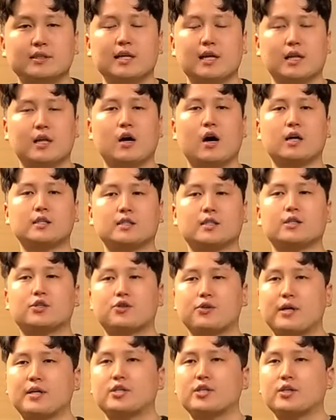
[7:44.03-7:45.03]
that
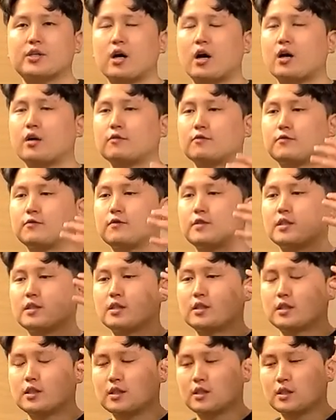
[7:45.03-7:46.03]
concentration of
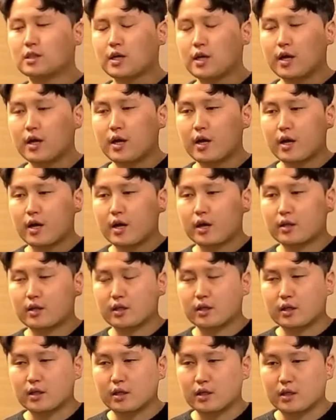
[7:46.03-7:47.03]
the
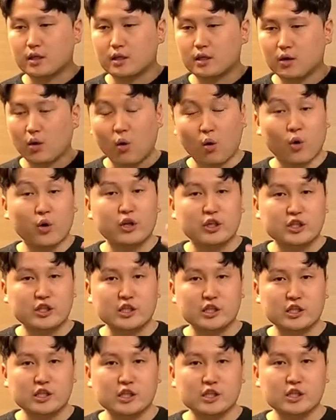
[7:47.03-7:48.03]

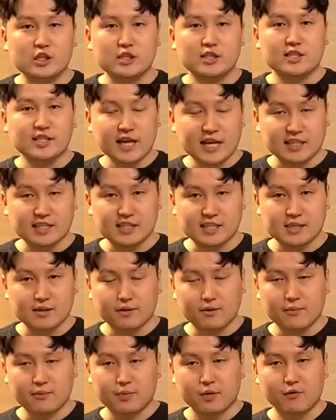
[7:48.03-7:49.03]
orange scent
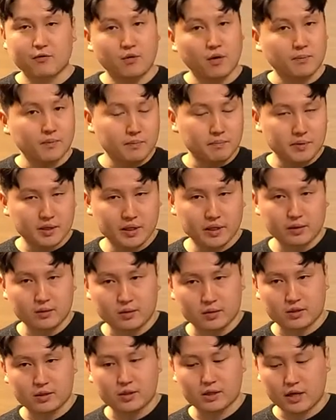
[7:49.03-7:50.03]
from the
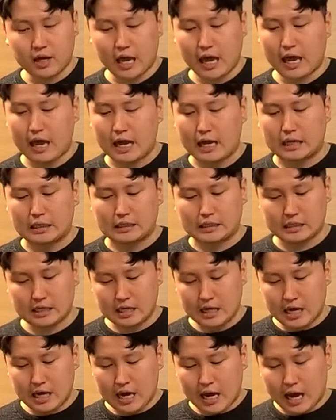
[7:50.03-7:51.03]
peels. And
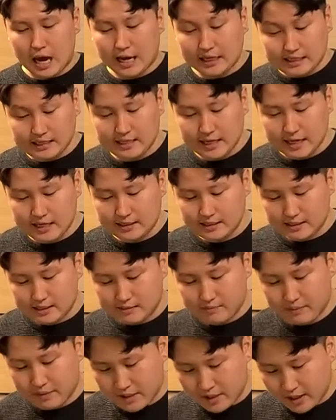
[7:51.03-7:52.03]
I'd say
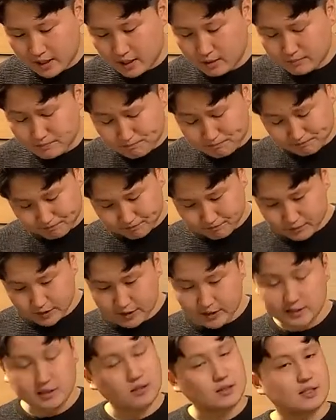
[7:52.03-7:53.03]
this beer
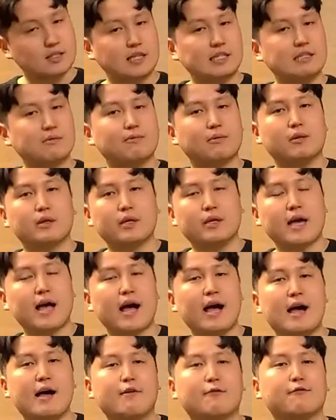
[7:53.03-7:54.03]
successfully
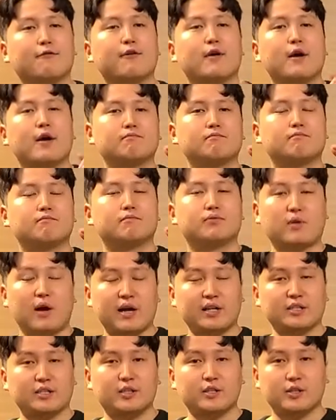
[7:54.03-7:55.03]
have
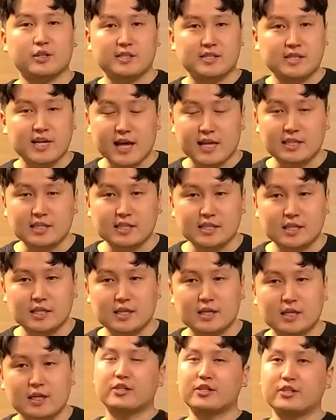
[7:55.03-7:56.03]
brought the
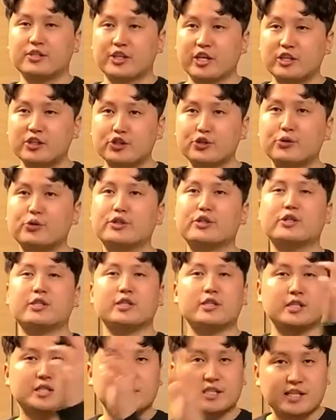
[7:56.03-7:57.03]
scent, Jeju's
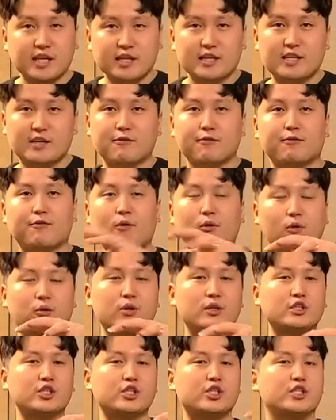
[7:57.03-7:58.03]
distinctive
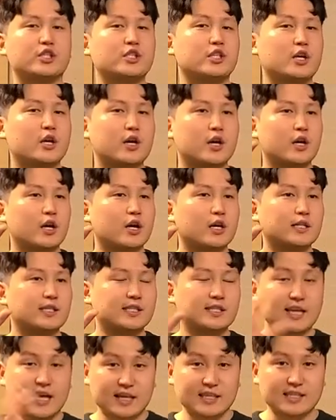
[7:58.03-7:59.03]
orange
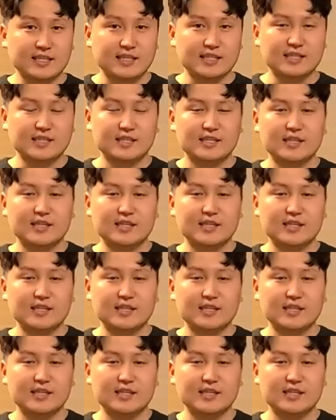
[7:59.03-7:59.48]
scent,